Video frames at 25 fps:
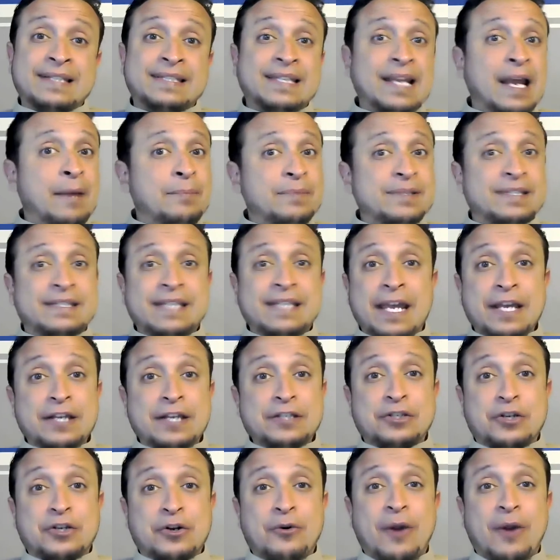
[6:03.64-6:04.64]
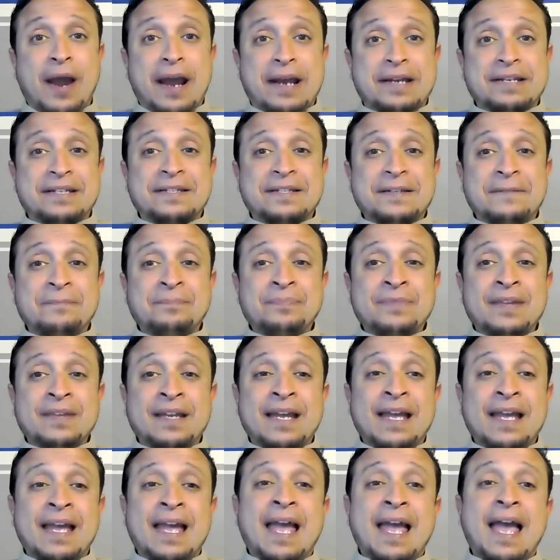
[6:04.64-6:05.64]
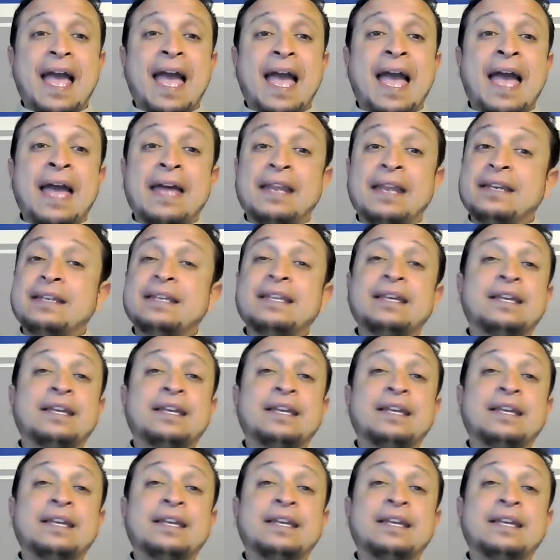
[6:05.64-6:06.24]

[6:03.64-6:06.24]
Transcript: salam is saying is correct. And